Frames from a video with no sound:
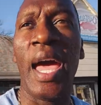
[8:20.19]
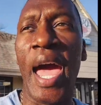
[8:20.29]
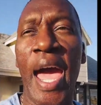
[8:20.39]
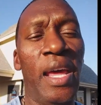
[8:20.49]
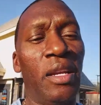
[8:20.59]

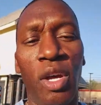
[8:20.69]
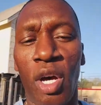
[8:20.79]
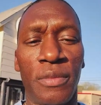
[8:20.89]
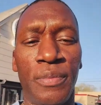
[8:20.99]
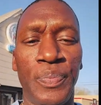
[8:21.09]
And
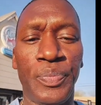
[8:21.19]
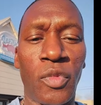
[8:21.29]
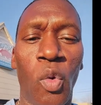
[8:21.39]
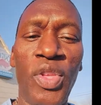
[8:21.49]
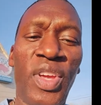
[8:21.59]
look,
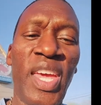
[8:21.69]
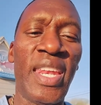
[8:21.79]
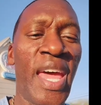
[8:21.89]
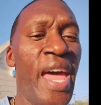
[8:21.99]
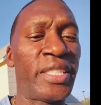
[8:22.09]
when you get
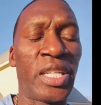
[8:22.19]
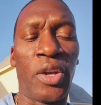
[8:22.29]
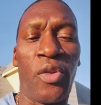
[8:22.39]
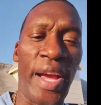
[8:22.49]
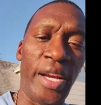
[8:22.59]
that excellent
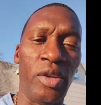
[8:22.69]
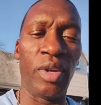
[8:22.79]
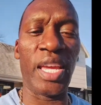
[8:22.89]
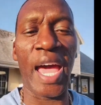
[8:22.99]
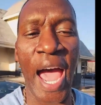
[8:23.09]
credit, you
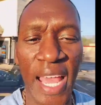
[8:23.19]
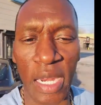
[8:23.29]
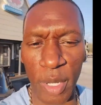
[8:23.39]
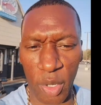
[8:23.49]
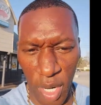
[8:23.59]
can get high
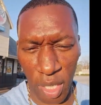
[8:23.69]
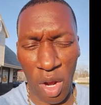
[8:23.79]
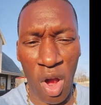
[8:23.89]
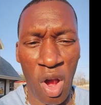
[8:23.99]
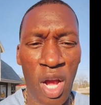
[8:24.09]
limit credit
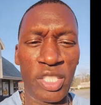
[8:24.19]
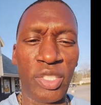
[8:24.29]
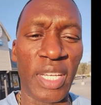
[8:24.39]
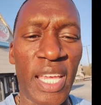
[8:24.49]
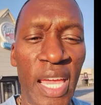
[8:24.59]
cards, you
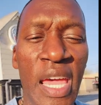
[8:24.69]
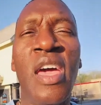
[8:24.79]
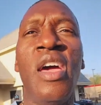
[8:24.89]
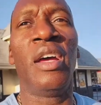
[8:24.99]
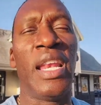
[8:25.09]
can get
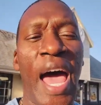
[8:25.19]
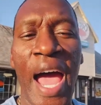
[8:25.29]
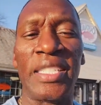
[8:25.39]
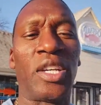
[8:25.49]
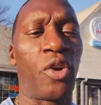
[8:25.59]

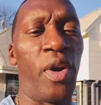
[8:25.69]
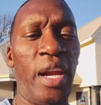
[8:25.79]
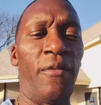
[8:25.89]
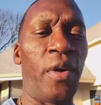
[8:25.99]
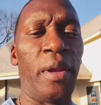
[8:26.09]
lines of
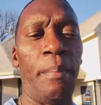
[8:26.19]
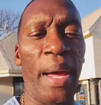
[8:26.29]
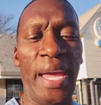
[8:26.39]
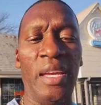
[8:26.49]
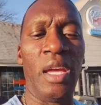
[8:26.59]
credit from the
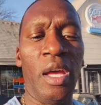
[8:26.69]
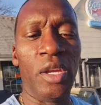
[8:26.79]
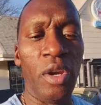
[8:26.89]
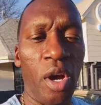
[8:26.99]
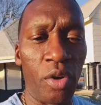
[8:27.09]
bank.
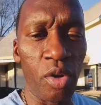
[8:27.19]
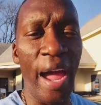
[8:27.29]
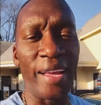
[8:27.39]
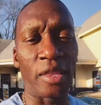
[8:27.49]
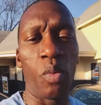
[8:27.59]
You know, you don't
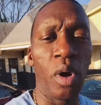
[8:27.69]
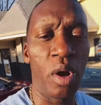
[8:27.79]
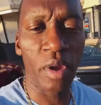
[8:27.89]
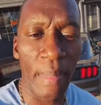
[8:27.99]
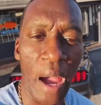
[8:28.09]
have to
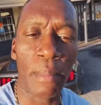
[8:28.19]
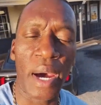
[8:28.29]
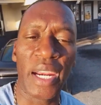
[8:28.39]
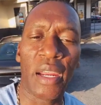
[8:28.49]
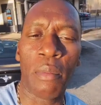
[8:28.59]
worry about
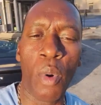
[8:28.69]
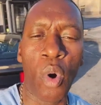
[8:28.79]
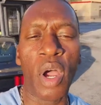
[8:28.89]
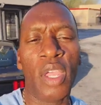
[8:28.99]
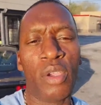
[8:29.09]
money
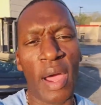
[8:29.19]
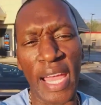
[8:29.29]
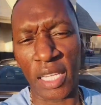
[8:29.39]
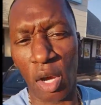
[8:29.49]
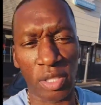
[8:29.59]
anymore. You don't
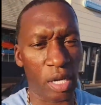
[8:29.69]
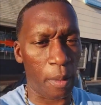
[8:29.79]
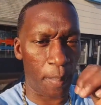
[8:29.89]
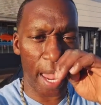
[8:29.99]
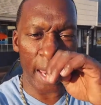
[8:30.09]
have to go to the
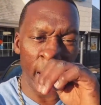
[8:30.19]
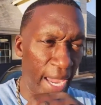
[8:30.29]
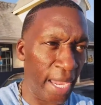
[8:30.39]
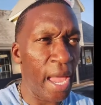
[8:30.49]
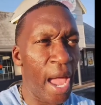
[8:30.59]

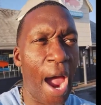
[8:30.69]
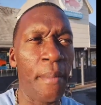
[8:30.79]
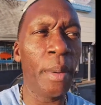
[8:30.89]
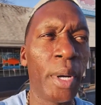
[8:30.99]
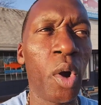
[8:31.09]
payday. I
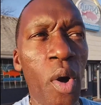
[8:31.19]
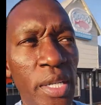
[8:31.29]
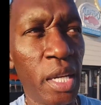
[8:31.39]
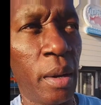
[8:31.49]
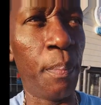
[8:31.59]
remember going
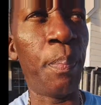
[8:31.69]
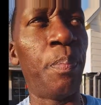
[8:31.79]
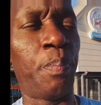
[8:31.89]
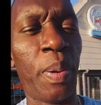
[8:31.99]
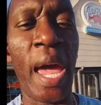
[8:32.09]
to the
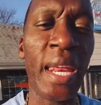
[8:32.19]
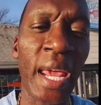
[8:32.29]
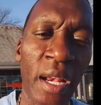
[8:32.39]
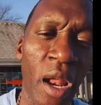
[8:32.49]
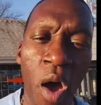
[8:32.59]

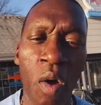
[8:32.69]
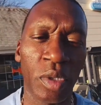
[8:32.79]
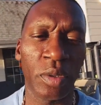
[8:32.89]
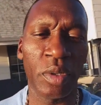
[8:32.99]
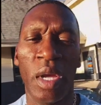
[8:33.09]
payday loan,
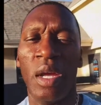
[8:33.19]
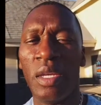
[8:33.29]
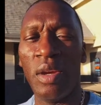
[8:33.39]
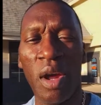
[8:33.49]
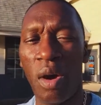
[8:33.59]

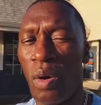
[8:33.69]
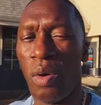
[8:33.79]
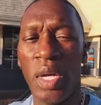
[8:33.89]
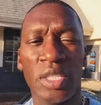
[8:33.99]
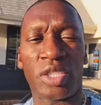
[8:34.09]
you know,
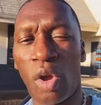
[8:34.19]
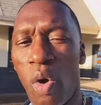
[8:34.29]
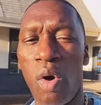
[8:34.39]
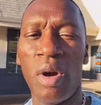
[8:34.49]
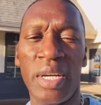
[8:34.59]

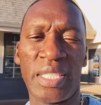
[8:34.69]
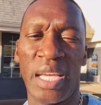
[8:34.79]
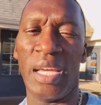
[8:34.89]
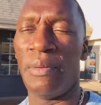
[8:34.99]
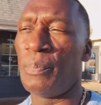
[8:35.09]
stores,
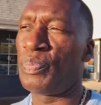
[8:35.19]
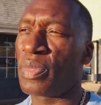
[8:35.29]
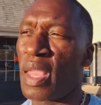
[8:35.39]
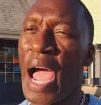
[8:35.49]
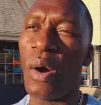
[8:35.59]
and
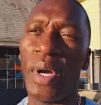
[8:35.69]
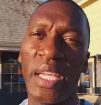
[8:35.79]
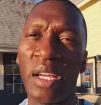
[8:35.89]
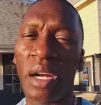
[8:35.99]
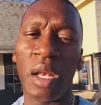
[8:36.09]
I would
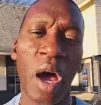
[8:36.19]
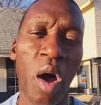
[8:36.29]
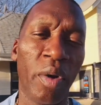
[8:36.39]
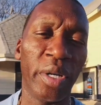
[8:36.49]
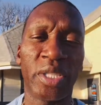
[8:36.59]
get a
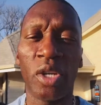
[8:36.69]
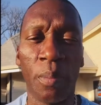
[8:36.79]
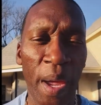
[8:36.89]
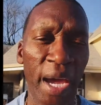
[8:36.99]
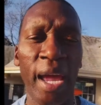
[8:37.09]
loan until
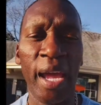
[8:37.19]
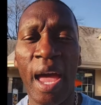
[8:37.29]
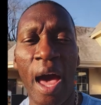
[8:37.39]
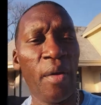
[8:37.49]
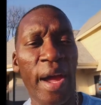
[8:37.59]
payday.
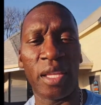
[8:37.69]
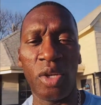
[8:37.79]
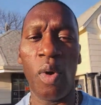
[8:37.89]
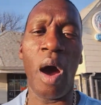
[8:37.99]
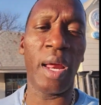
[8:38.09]
I don't have to
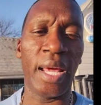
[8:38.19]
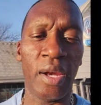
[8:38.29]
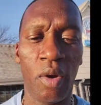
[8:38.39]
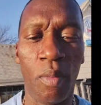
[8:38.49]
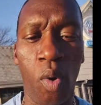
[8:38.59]
do all that
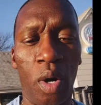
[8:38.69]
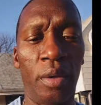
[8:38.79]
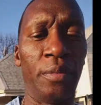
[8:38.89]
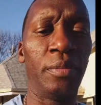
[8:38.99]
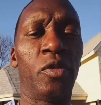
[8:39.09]
no more,
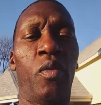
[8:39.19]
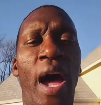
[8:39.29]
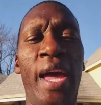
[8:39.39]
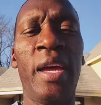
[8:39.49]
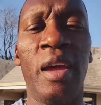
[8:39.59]

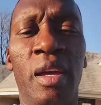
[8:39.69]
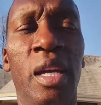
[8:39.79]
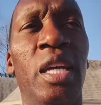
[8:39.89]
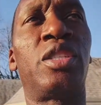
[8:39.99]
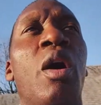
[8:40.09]
right?
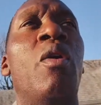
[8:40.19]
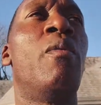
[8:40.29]
And so,